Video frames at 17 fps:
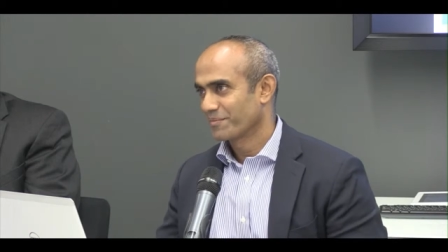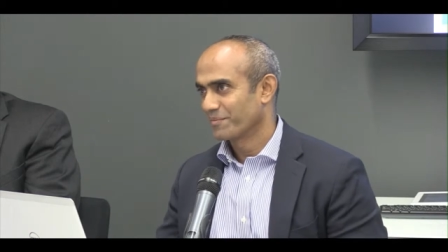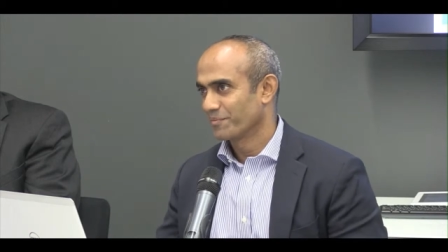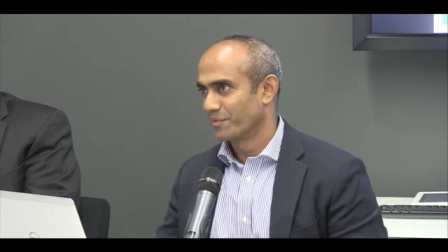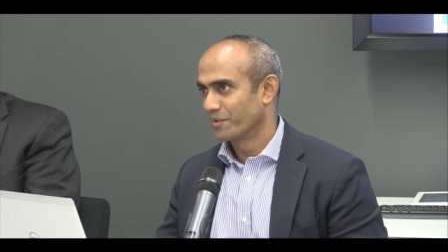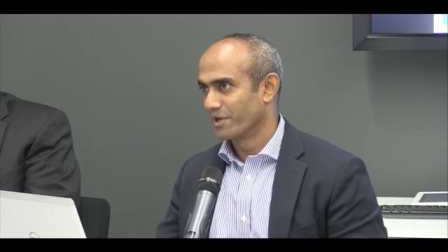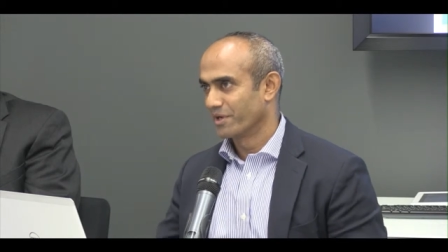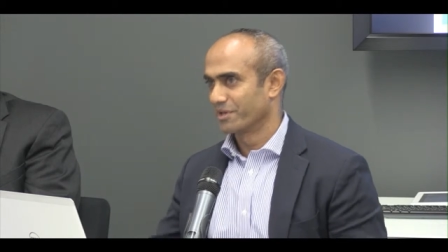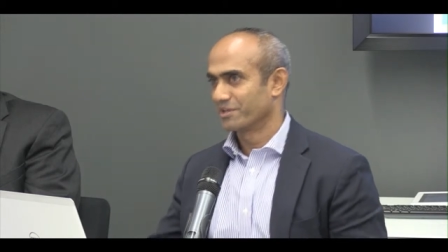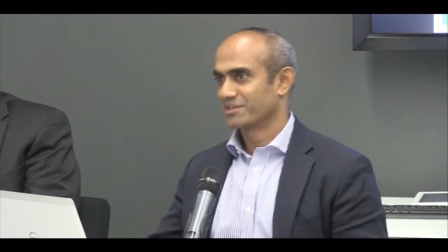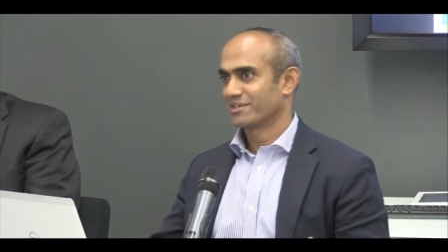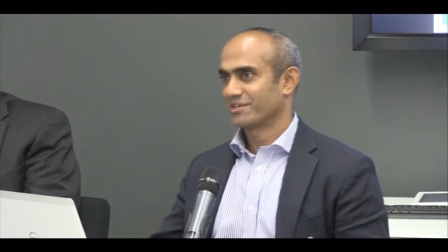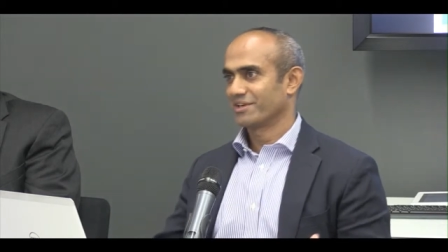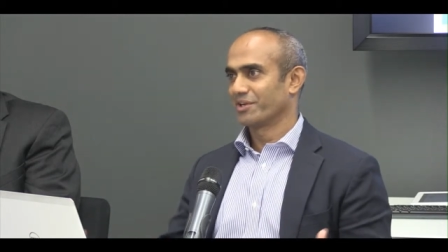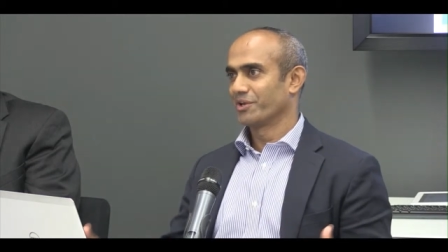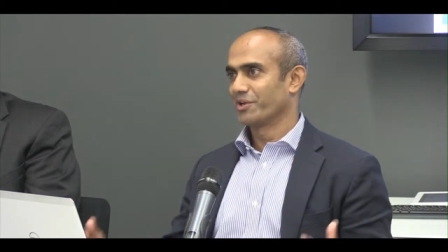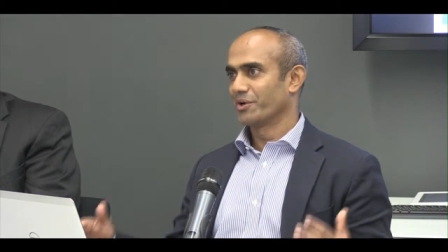But
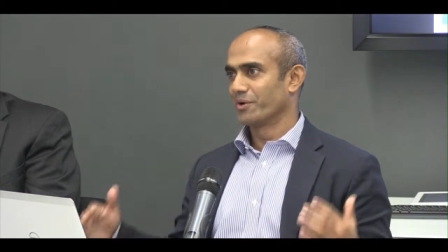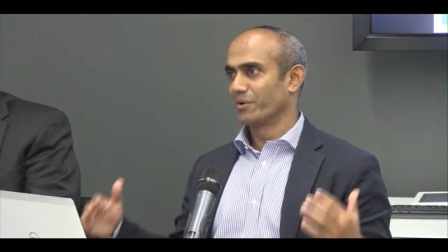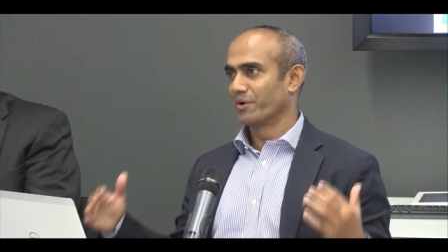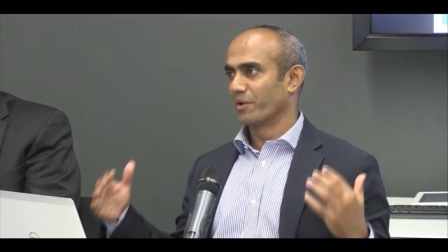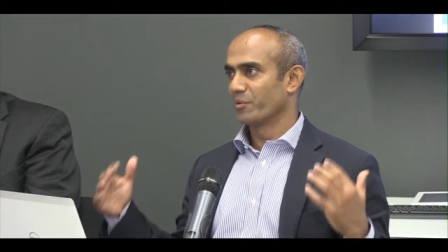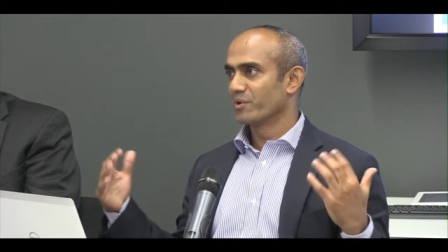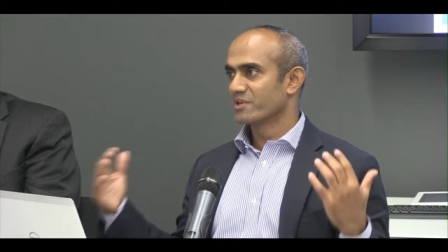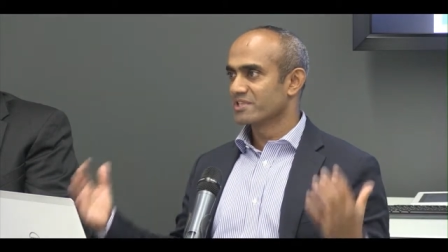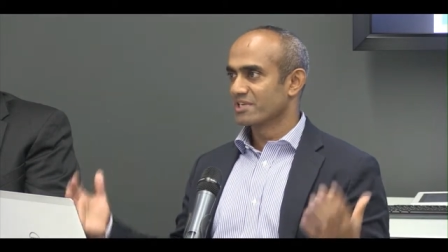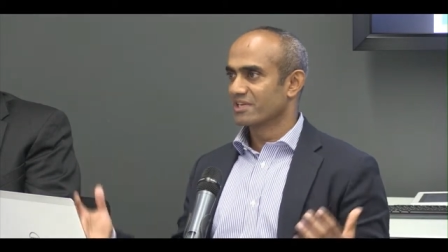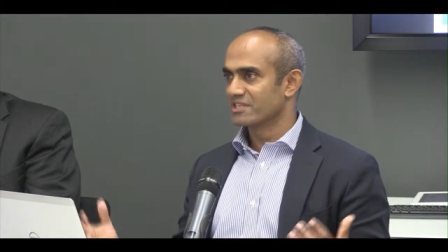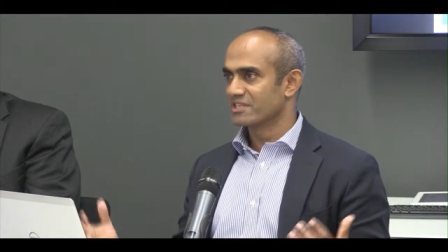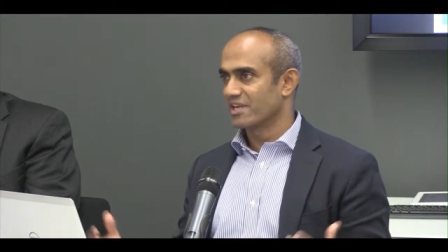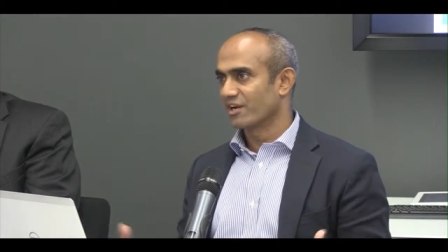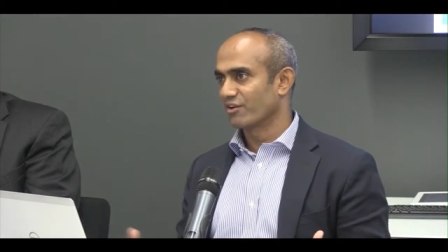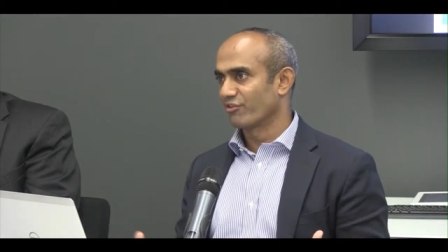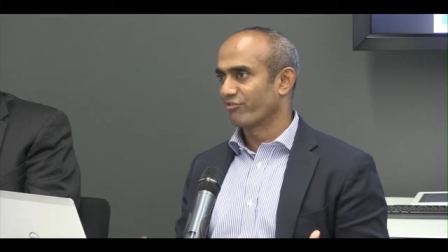you know, it was in a
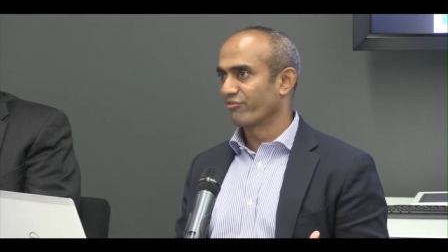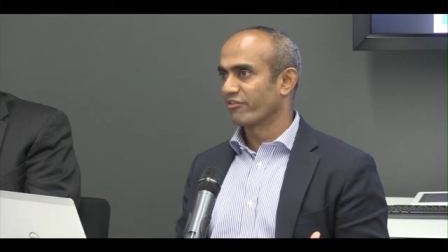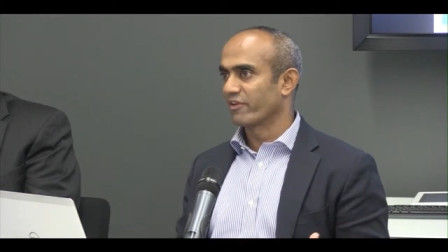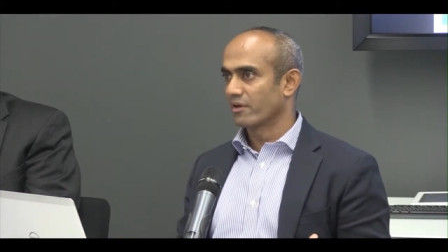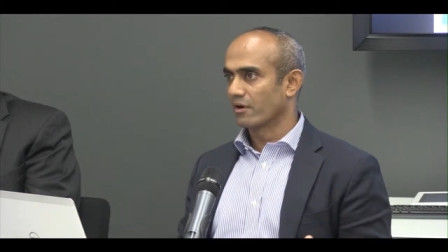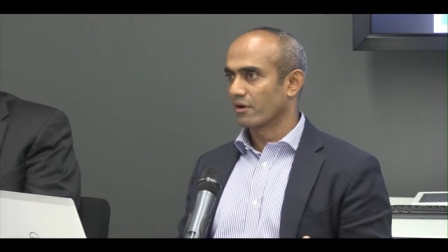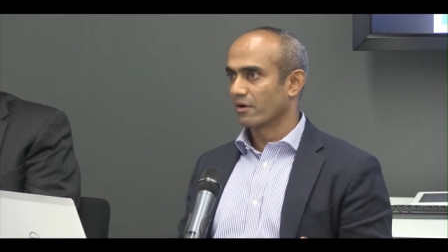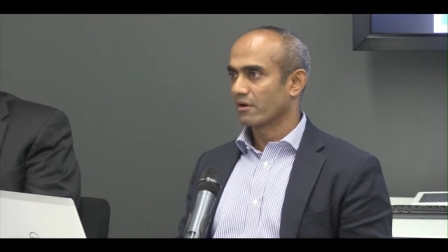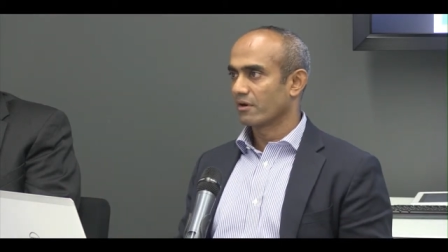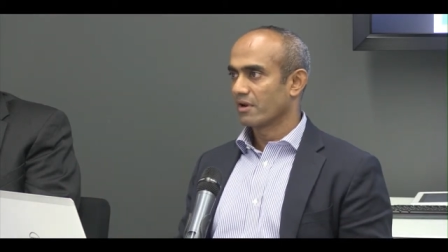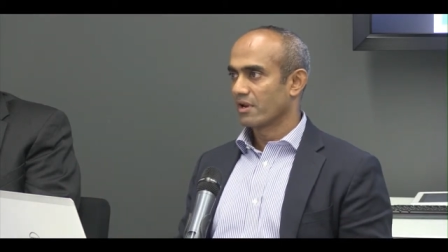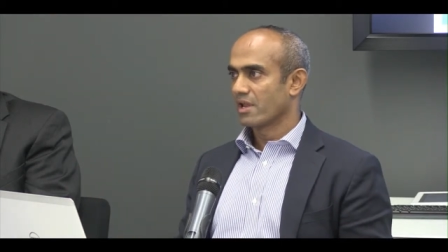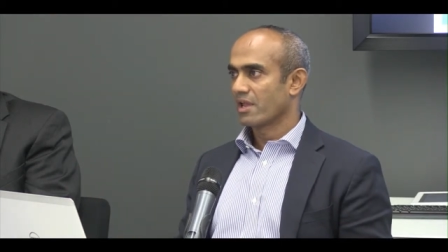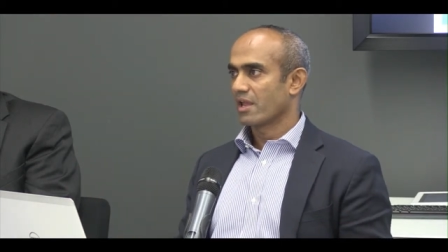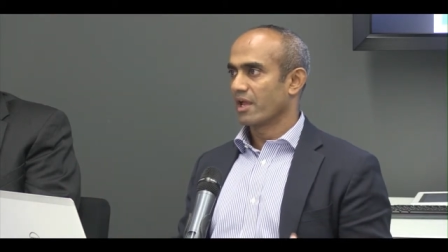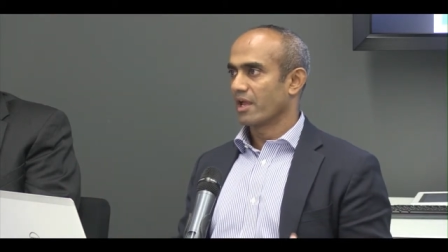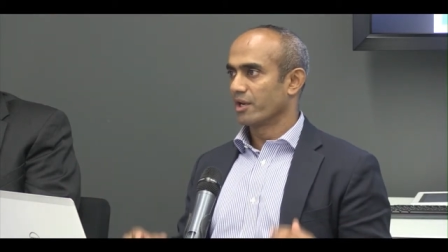state of fear,
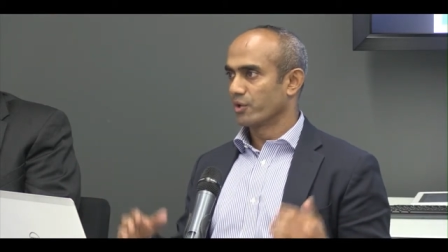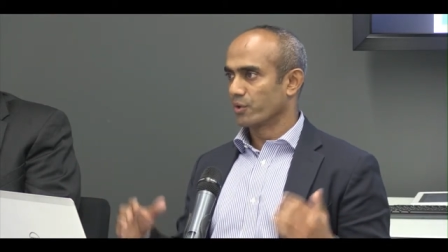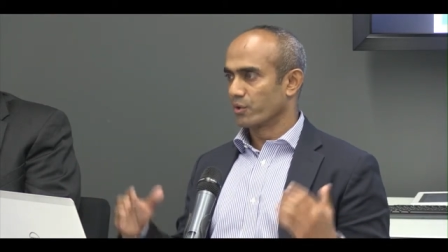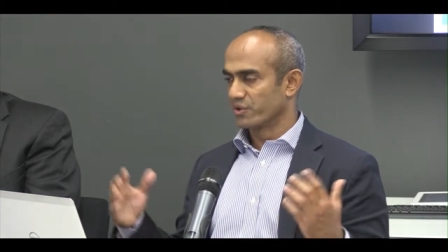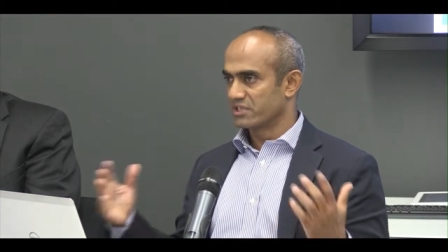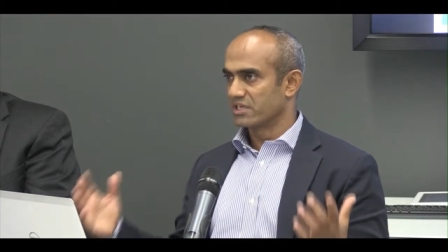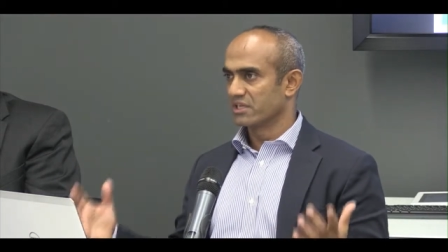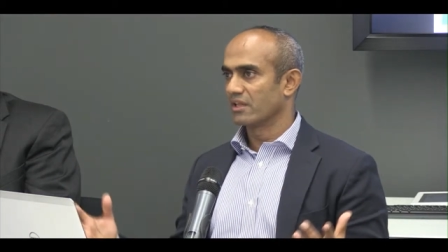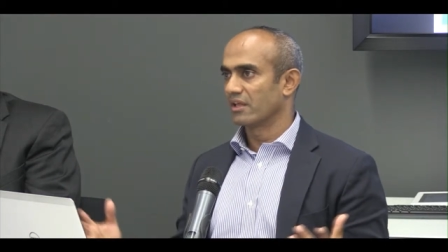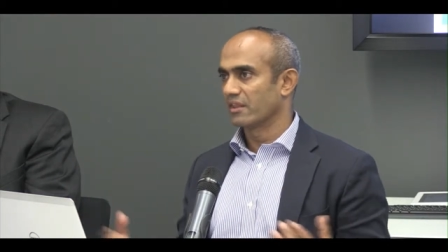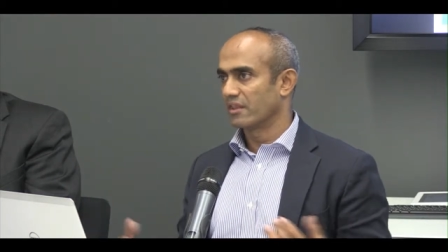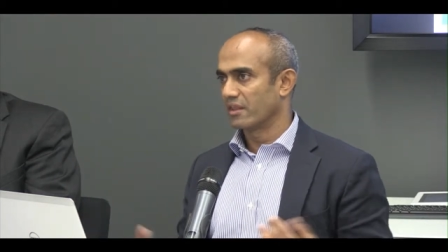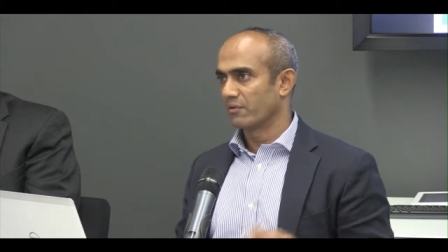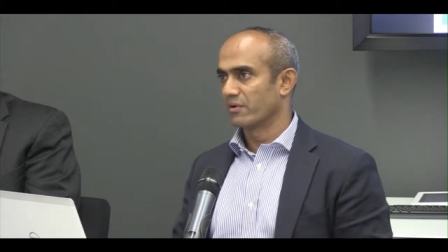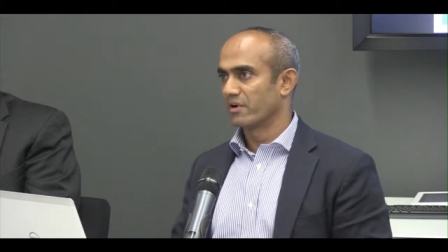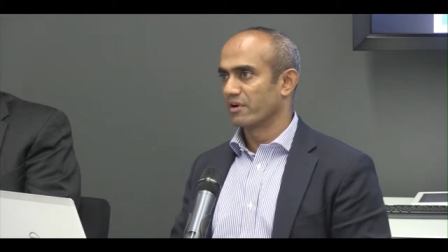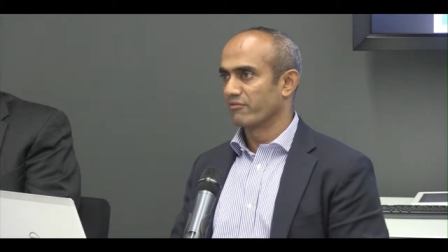and you could see that they
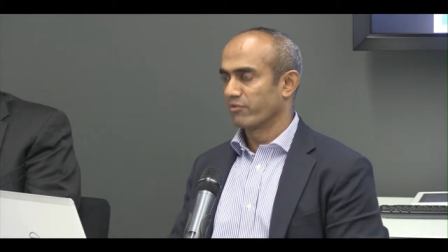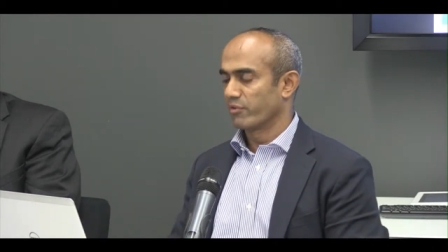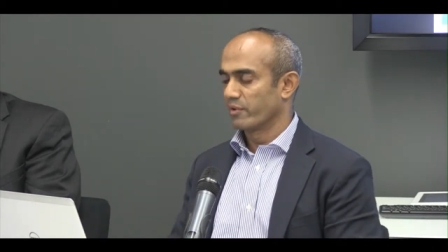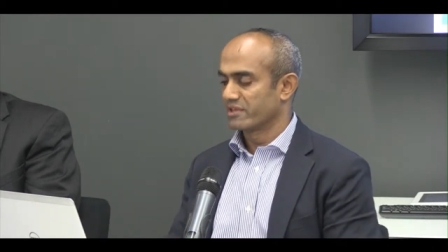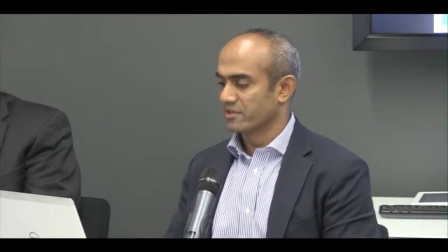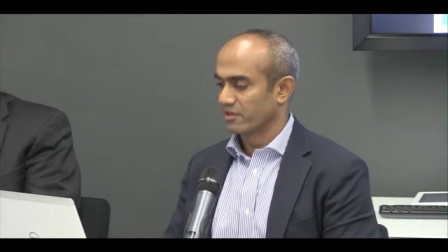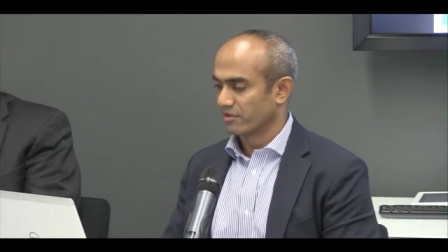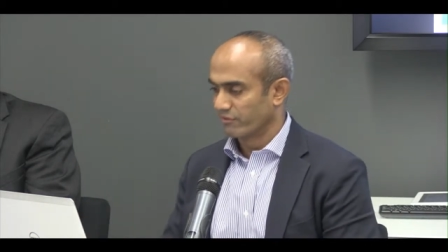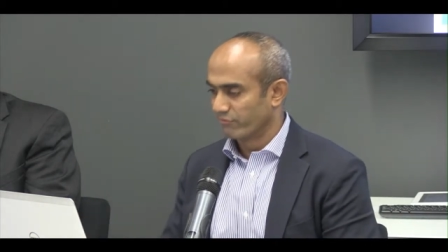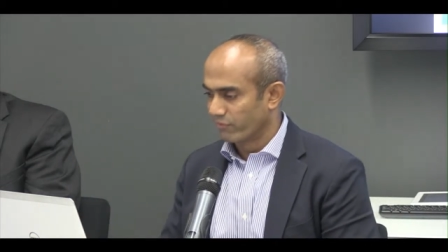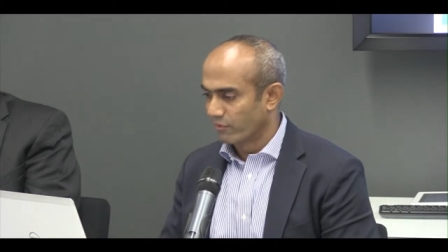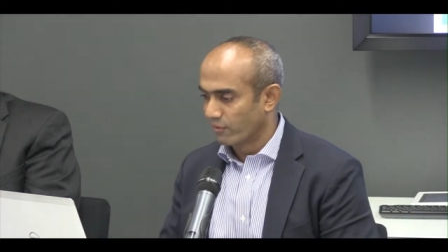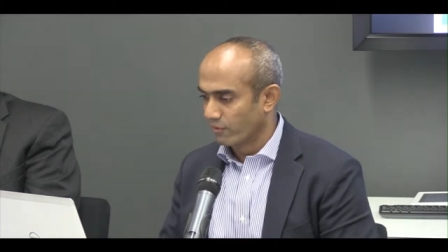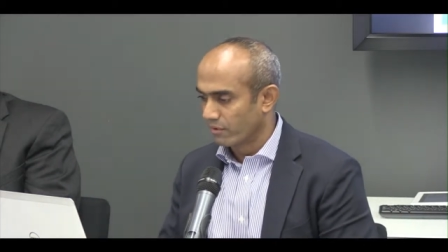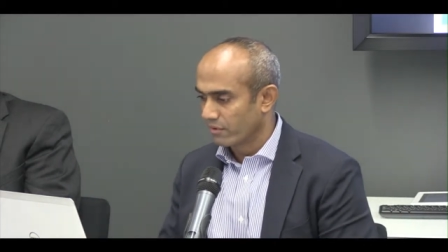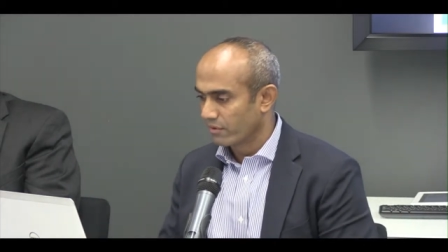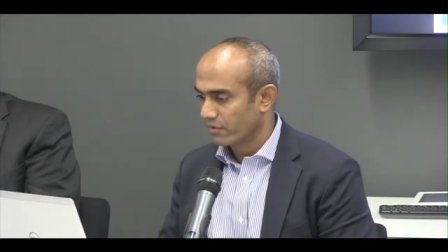were influencing the vote.